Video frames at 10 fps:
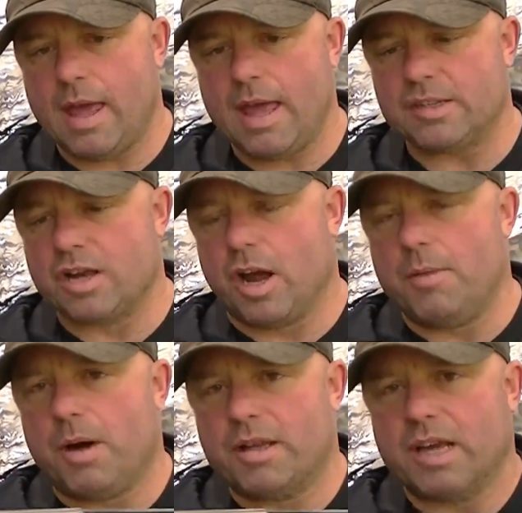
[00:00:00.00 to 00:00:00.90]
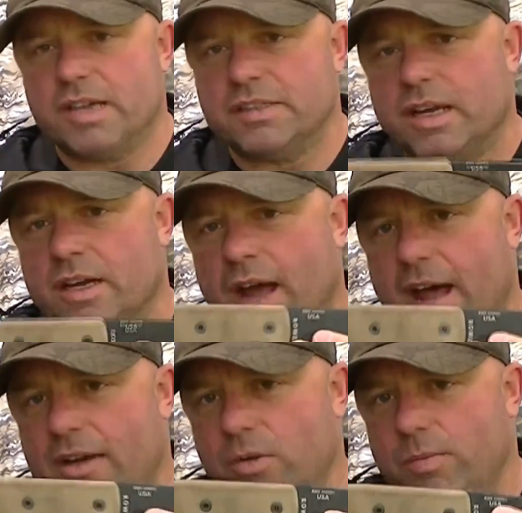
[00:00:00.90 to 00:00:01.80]
it's got a micarta
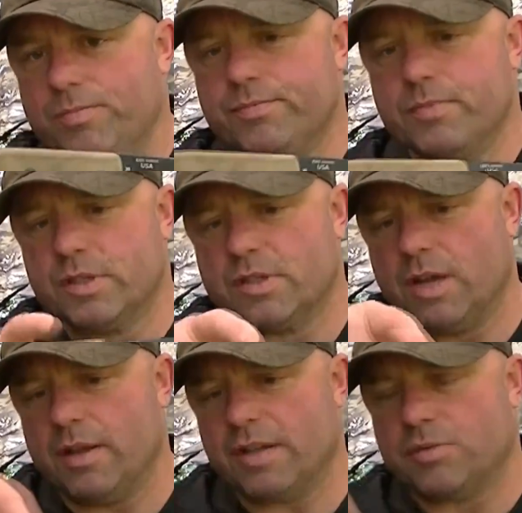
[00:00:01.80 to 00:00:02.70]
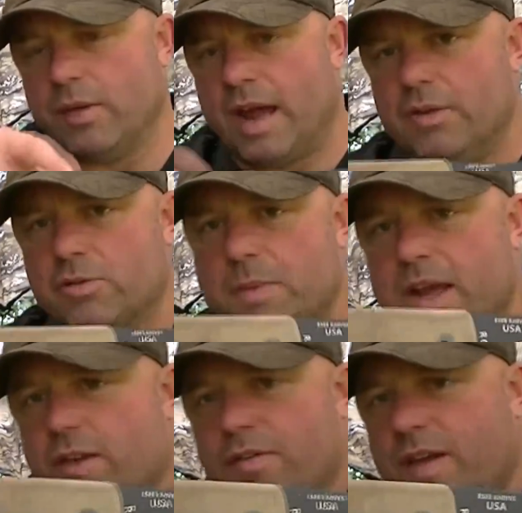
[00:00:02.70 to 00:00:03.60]
handle so that's what the handle's
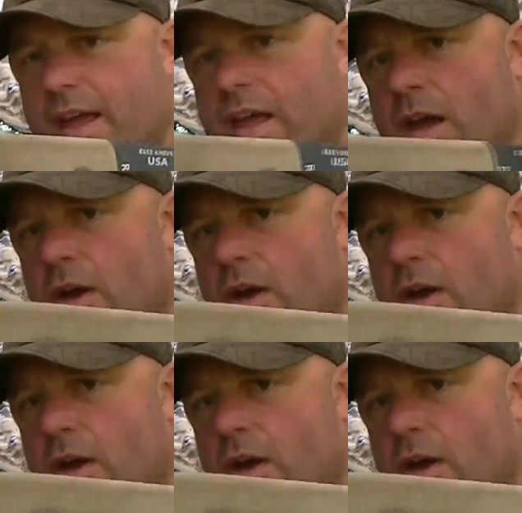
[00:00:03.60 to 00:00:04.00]
made of here